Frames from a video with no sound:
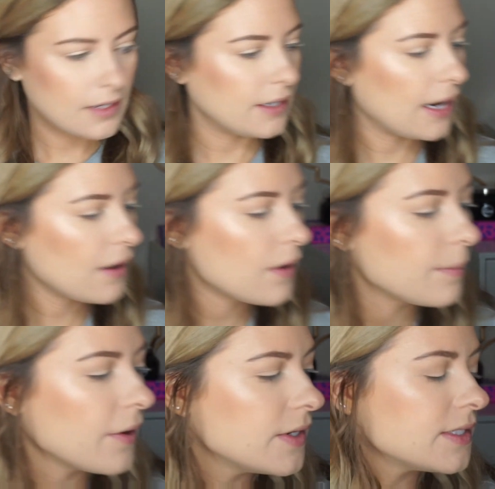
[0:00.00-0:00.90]
Now
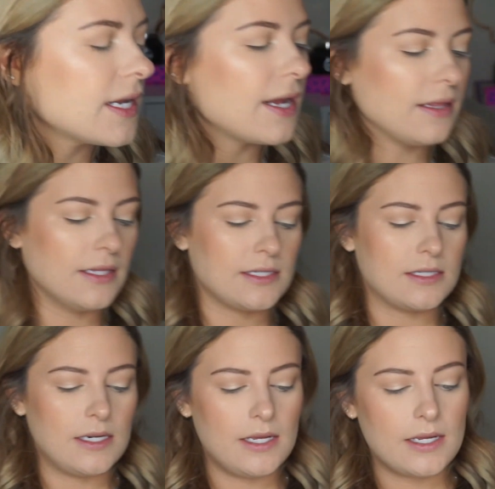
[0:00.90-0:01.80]
I'm going to take this
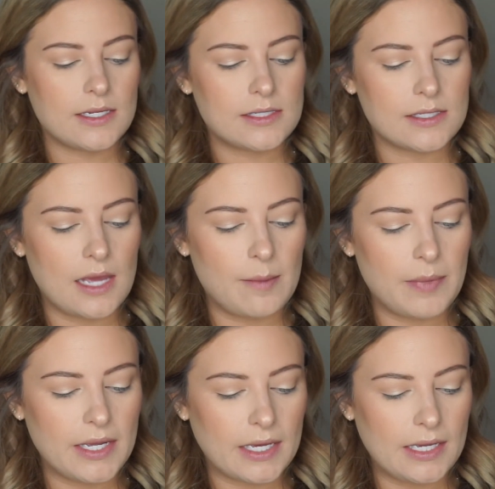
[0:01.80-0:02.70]
NYX
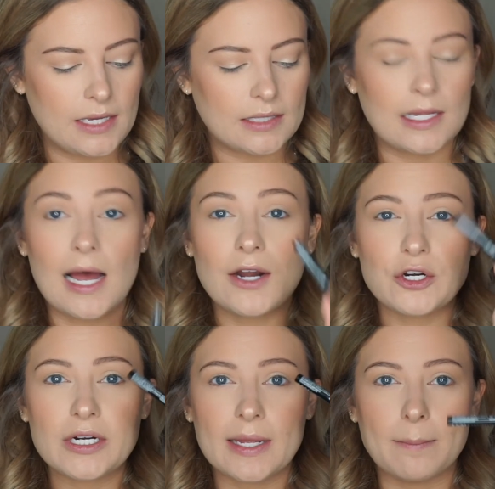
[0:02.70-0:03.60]
Epic Ink
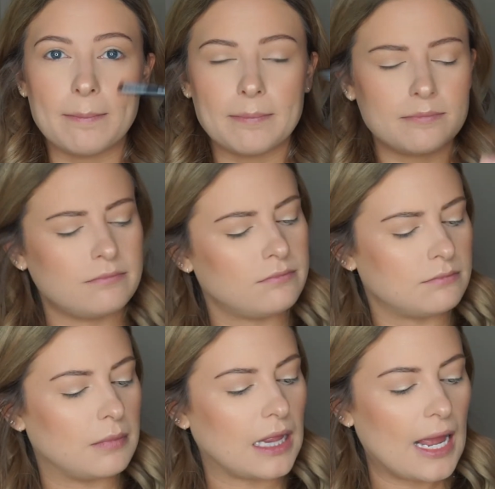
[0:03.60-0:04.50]
Liner in
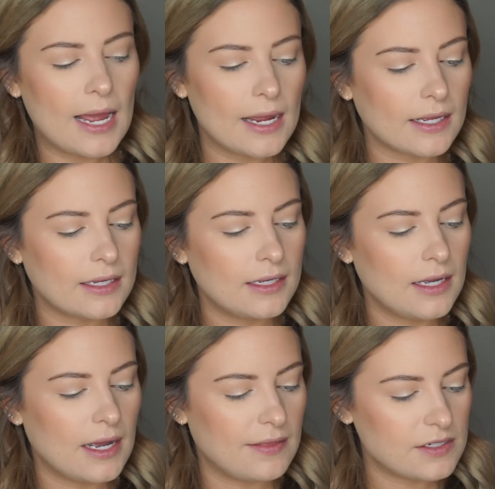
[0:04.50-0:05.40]
black.
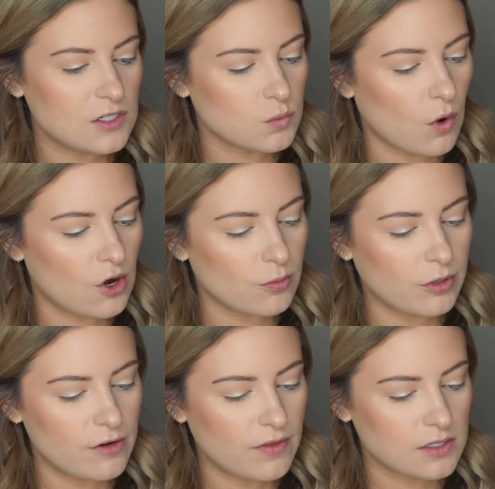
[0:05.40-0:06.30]
And this is
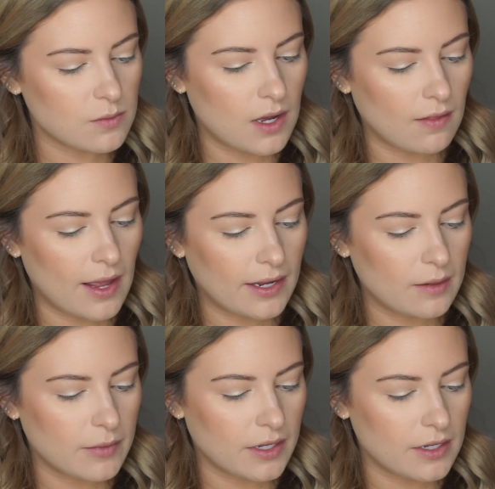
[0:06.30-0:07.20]
waterproof. That's why I like
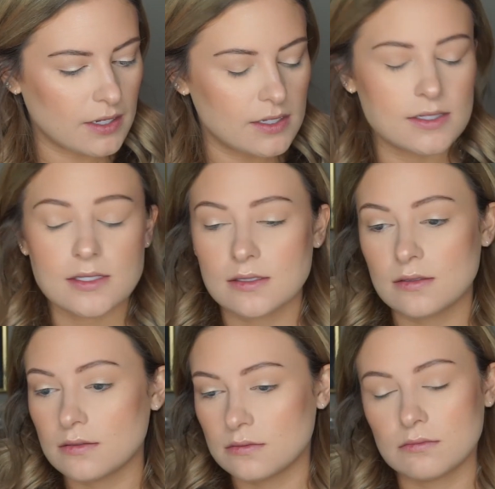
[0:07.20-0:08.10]
it, because
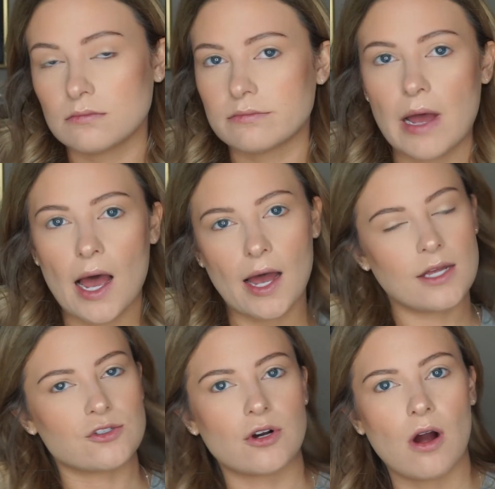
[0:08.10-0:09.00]
my
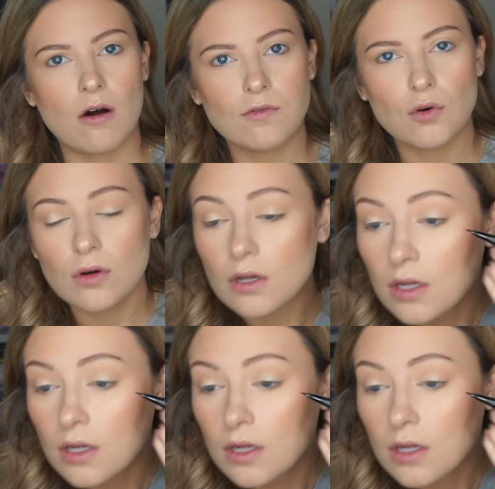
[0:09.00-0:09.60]
eyes are awful.